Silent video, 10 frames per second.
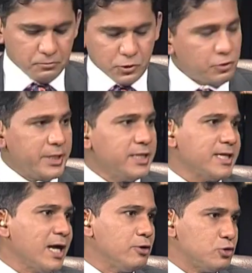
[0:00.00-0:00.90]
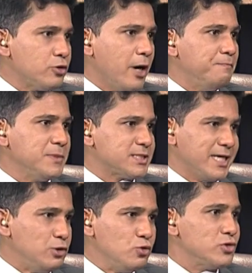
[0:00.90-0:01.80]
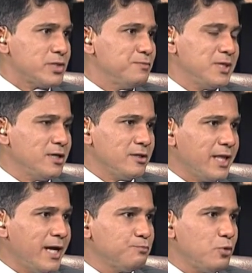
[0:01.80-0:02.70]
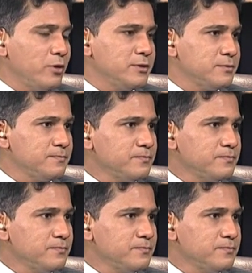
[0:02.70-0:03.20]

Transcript: do you think that our two governments can do something on that point?